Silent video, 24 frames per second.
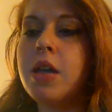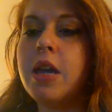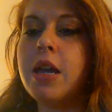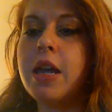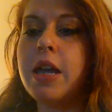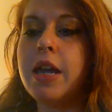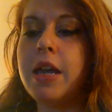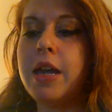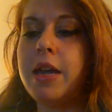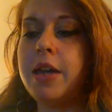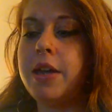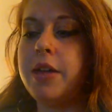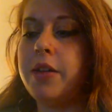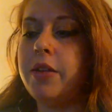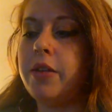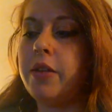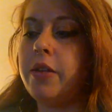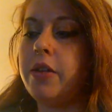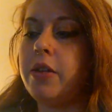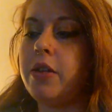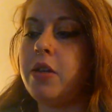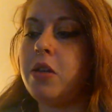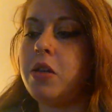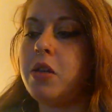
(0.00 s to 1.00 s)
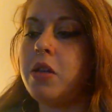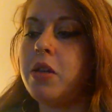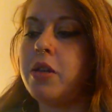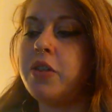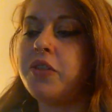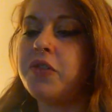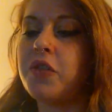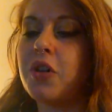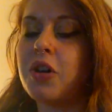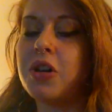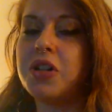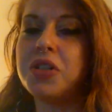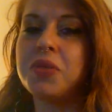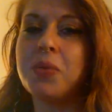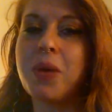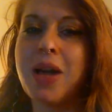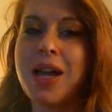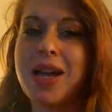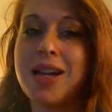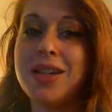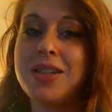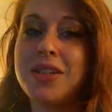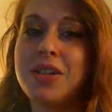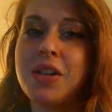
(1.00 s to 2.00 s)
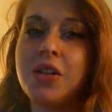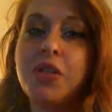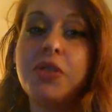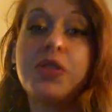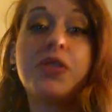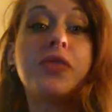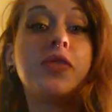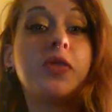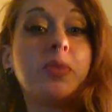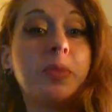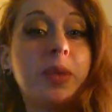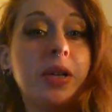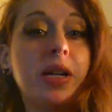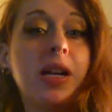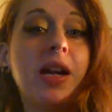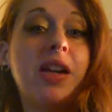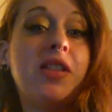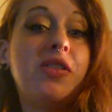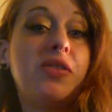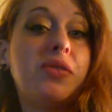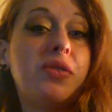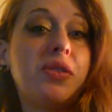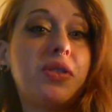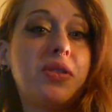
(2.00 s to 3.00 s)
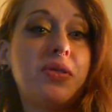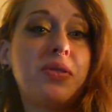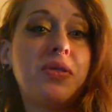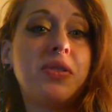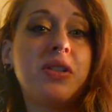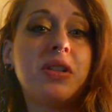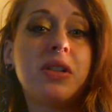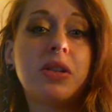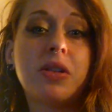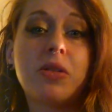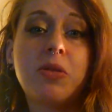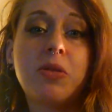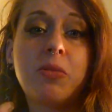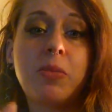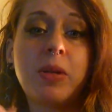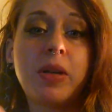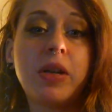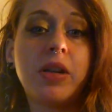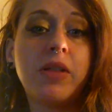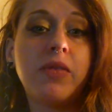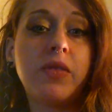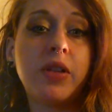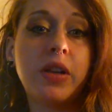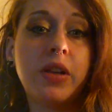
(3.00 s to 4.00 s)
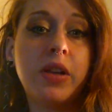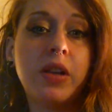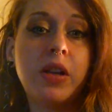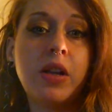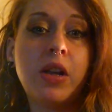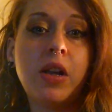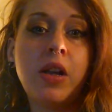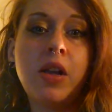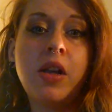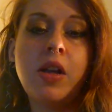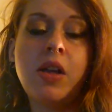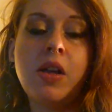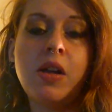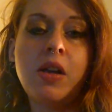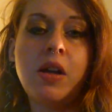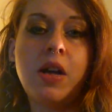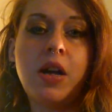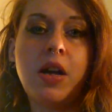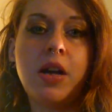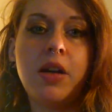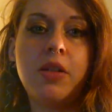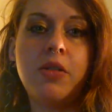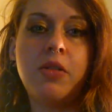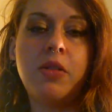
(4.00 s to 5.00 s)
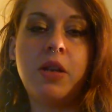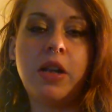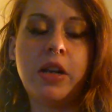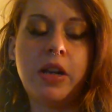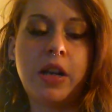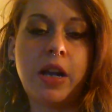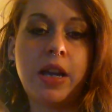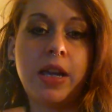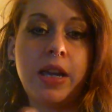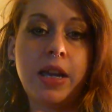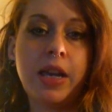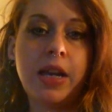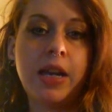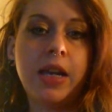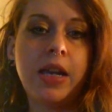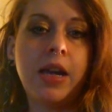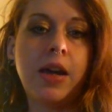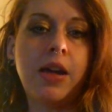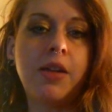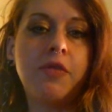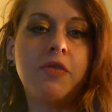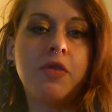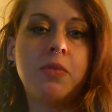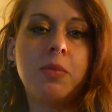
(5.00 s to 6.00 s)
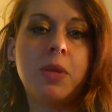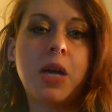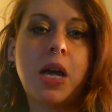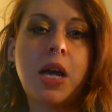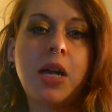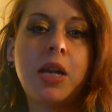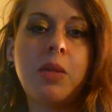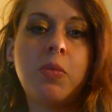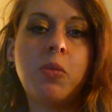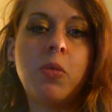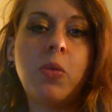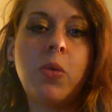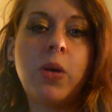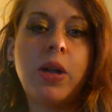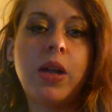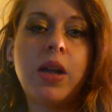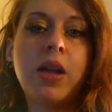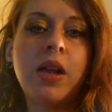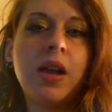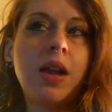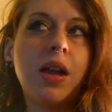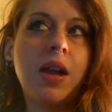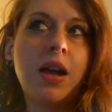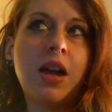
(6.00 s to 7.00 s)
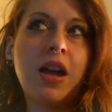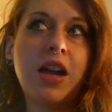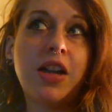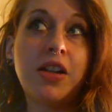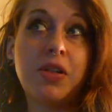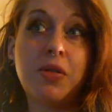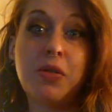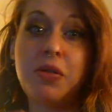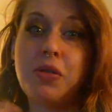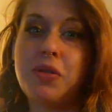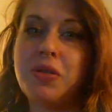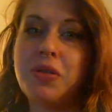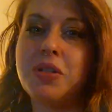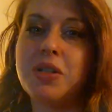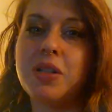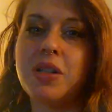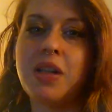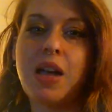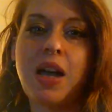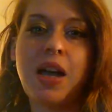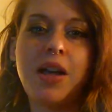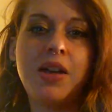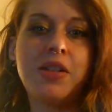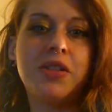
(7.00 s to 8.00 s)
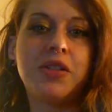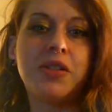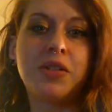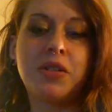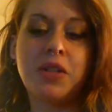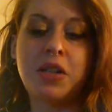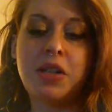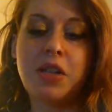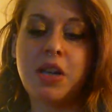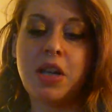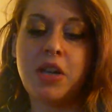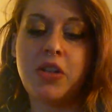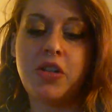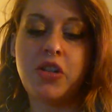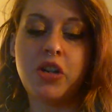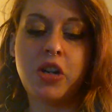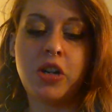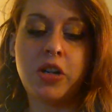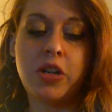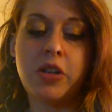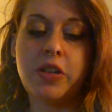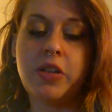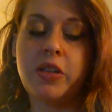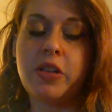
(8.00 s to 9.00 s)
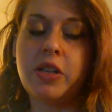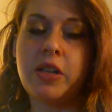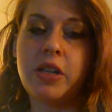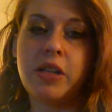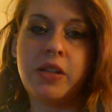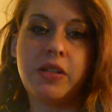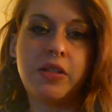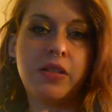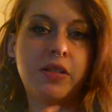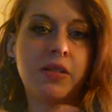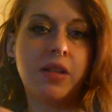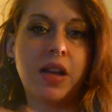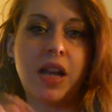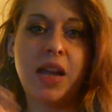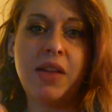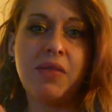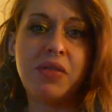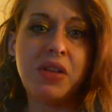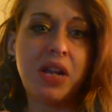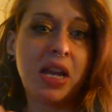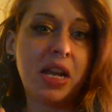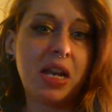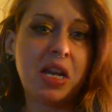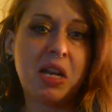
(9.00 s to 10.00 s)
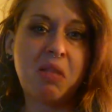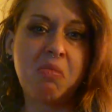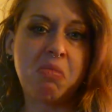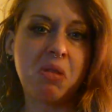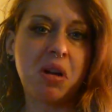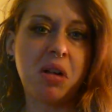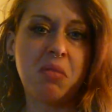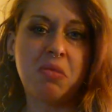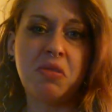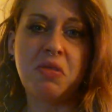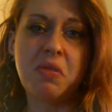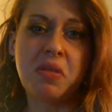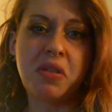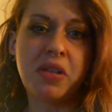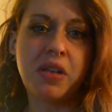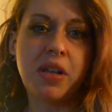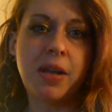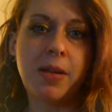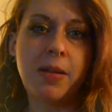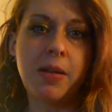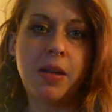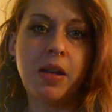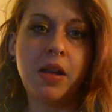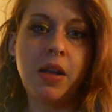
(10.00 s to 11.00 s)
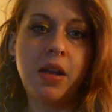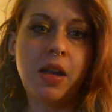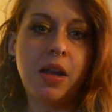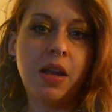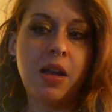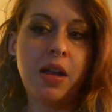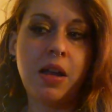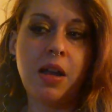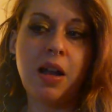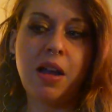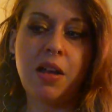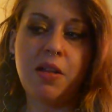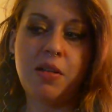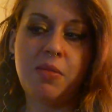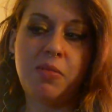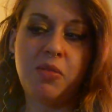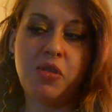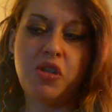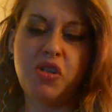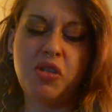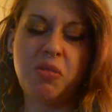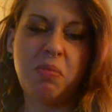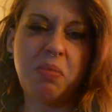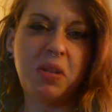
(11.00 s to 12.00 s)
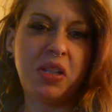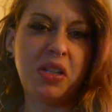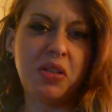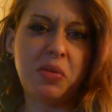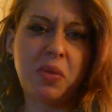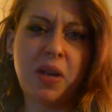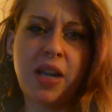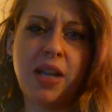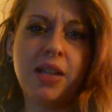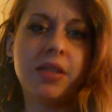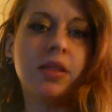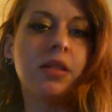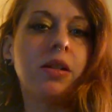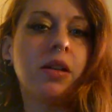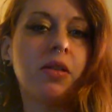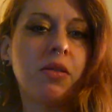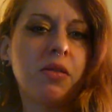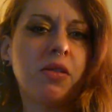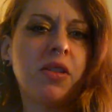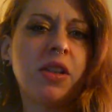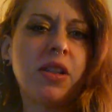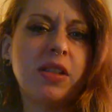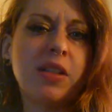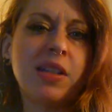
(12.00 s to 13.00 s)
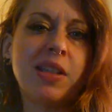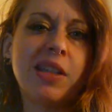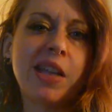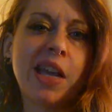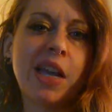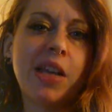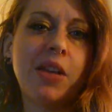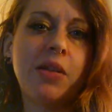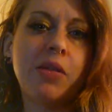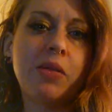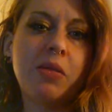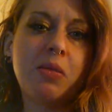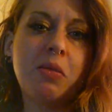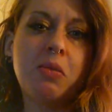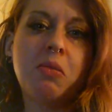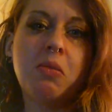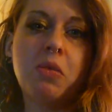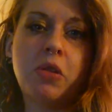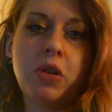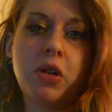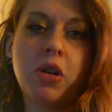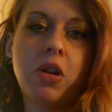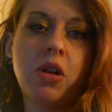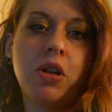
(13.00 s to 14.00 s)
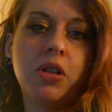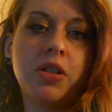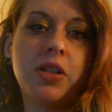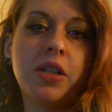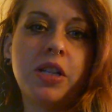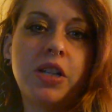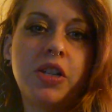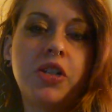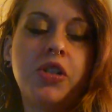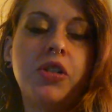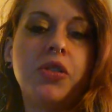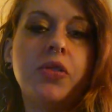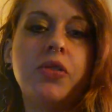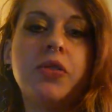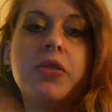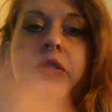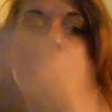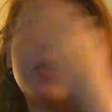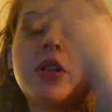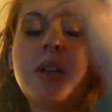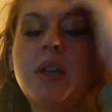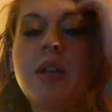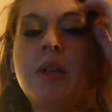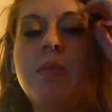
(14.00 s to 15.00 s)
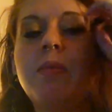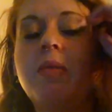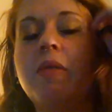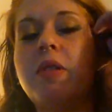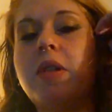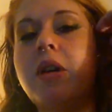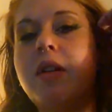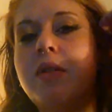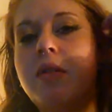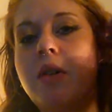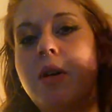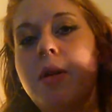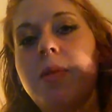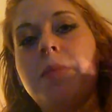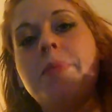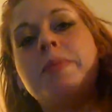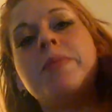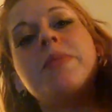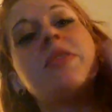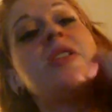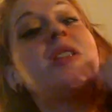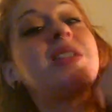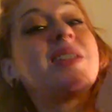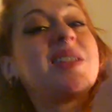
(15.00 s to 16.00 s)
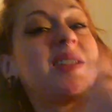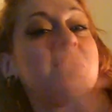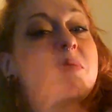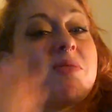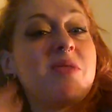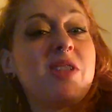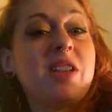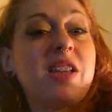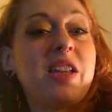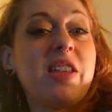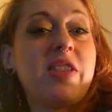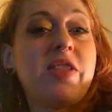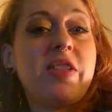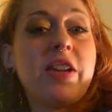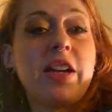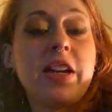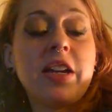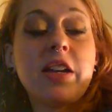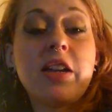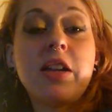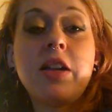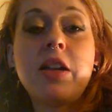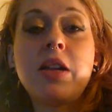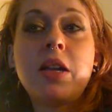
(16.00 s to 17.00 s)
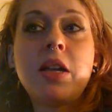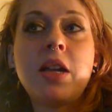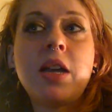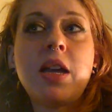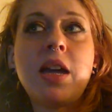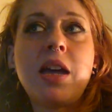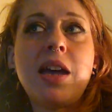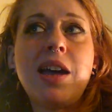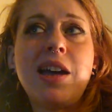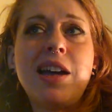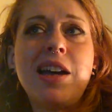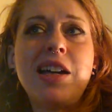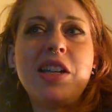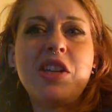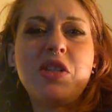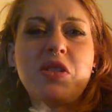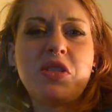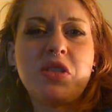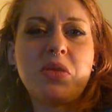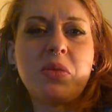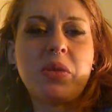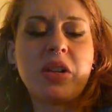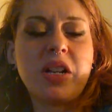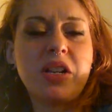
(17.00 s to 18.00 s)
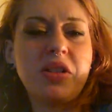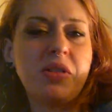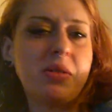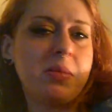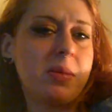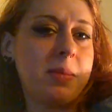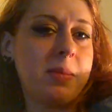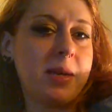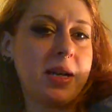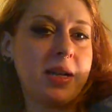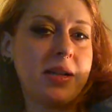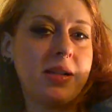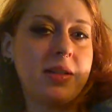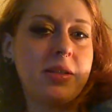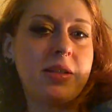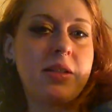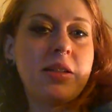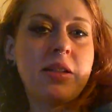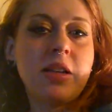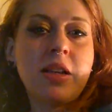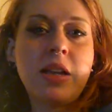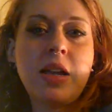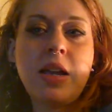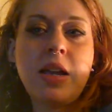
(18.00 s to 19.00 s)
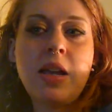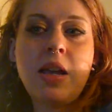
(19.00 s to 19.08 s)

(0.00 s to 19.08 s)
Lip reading: And as far as wax goes, for me, I do use a little bit of it. And again, I got it from Knotty Boy. I don't a lot, certainly not chunks. I haven't had any problems with it. I'm sure beeswax and other things like that would cause issues since it's really thick. I use it when I do my maintenance.